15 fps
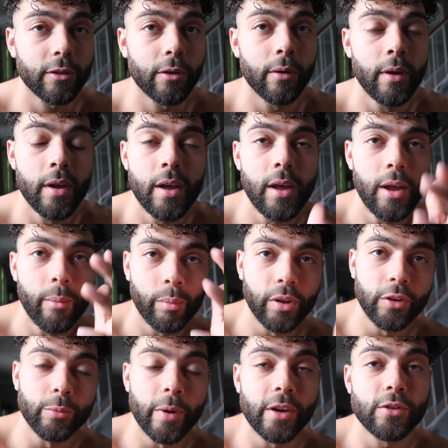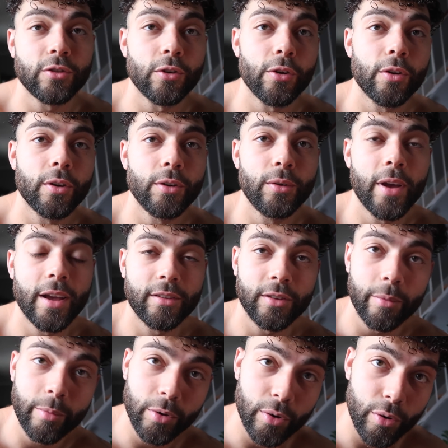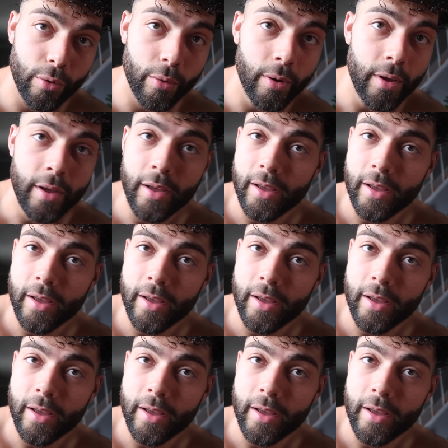So please make sure you guys let me know